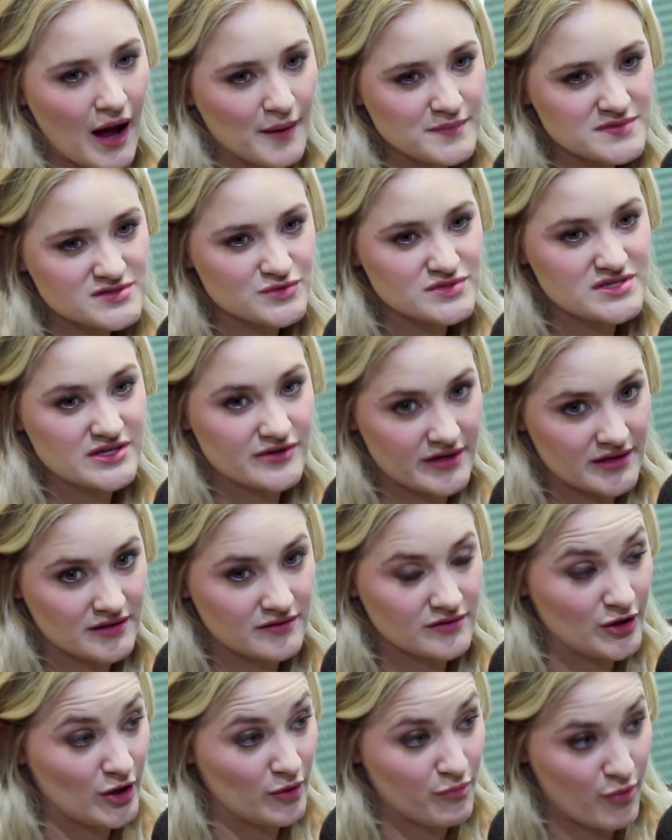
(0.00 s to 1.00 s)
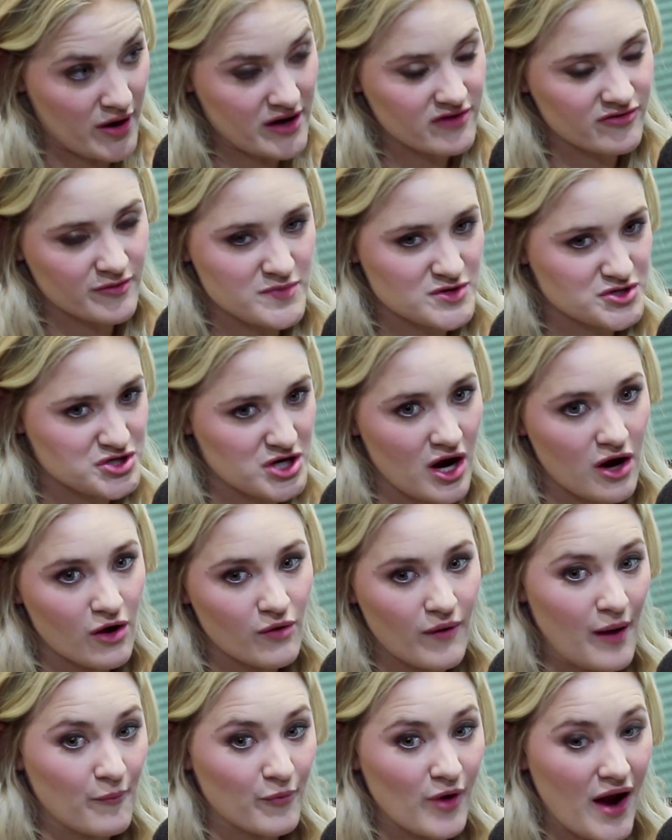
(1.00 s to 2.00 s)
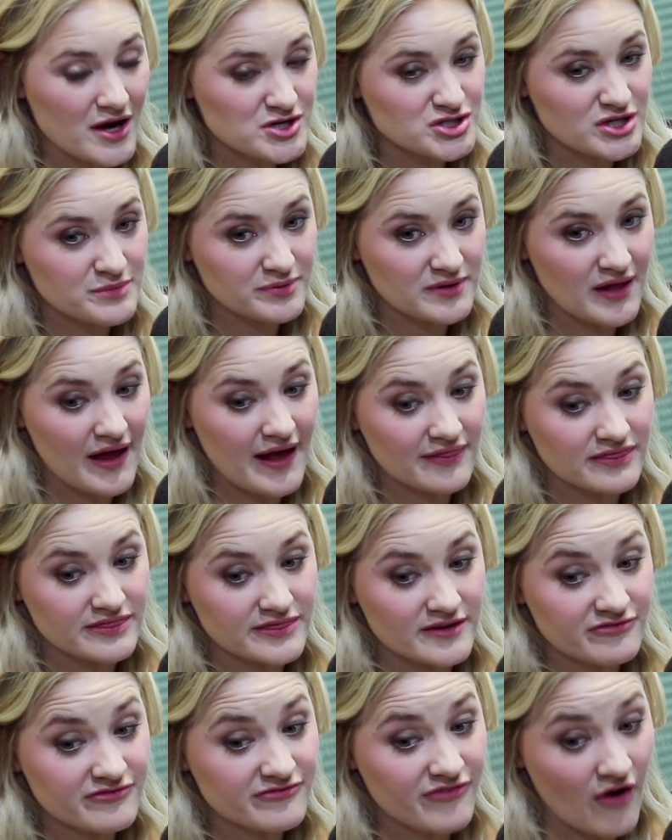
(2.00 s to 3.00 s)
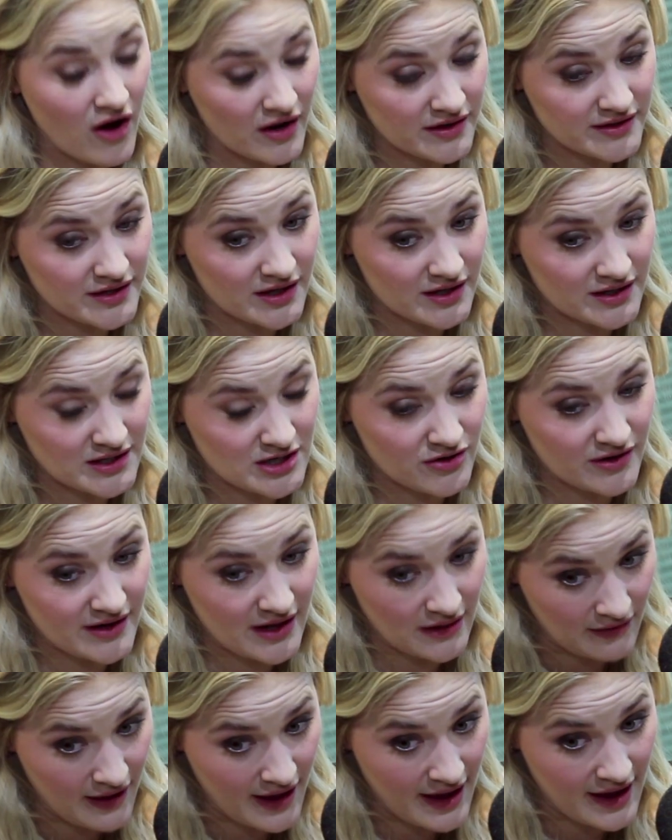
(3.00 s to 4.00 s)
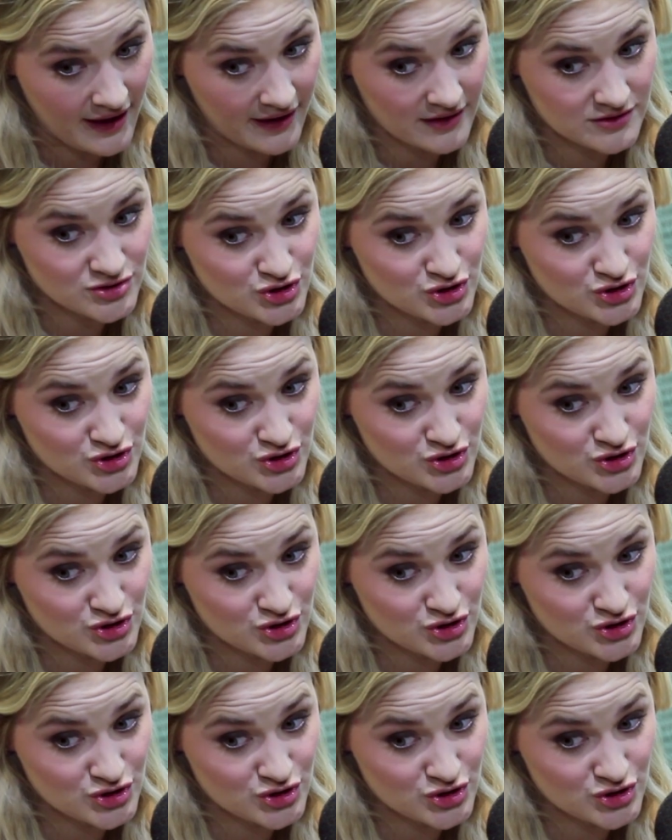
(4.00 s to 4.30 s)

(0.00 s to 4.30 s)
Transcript: So during, you know, break from the show. And we're actually playing the Fonda here in L.A.